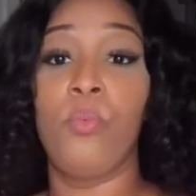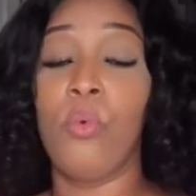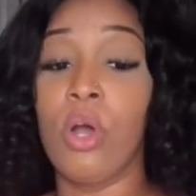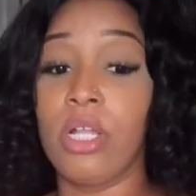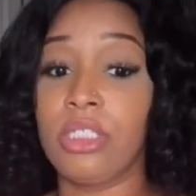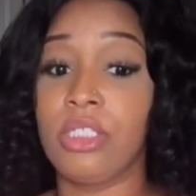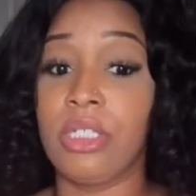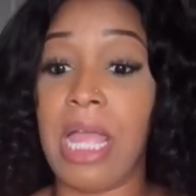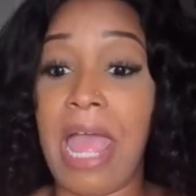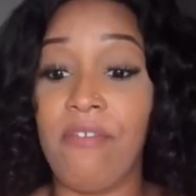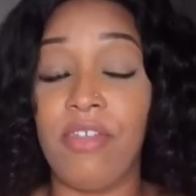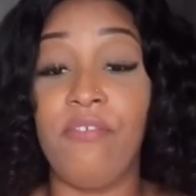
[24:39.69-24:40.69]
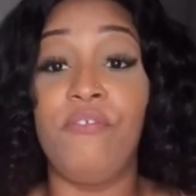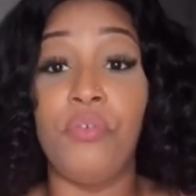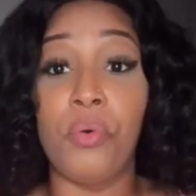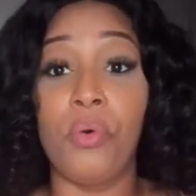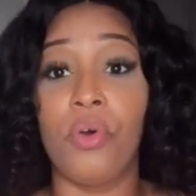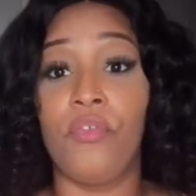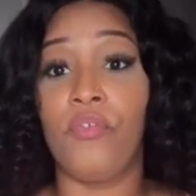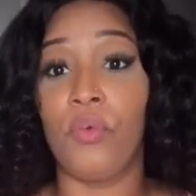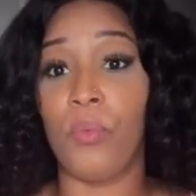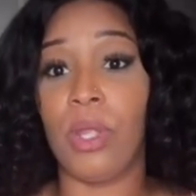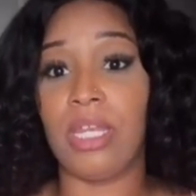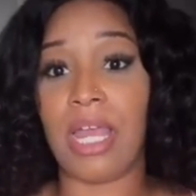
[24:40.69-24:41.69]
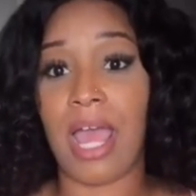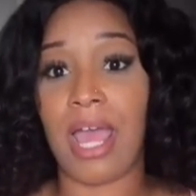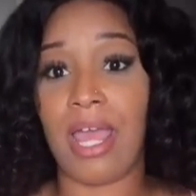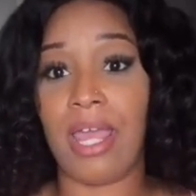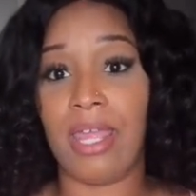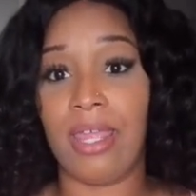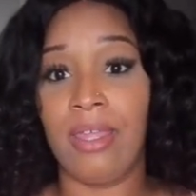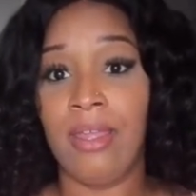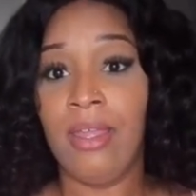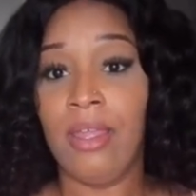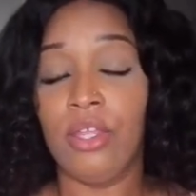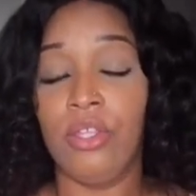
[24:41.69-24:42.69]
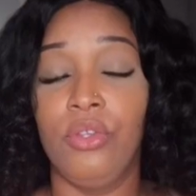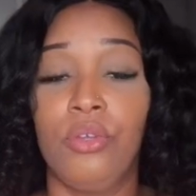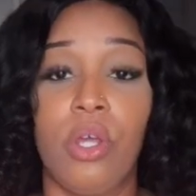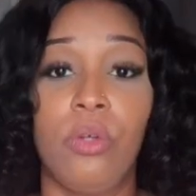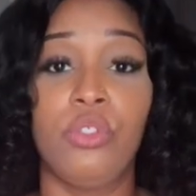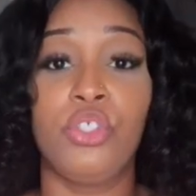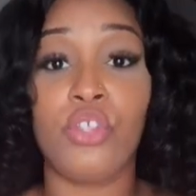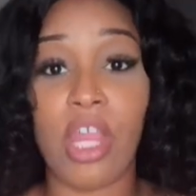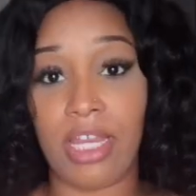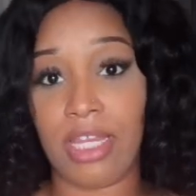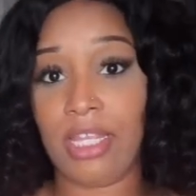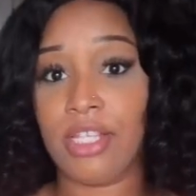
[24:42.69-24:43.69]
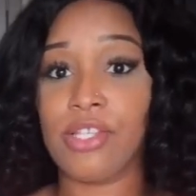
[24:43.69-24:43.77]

want to have it full for when I, you know, straighten it.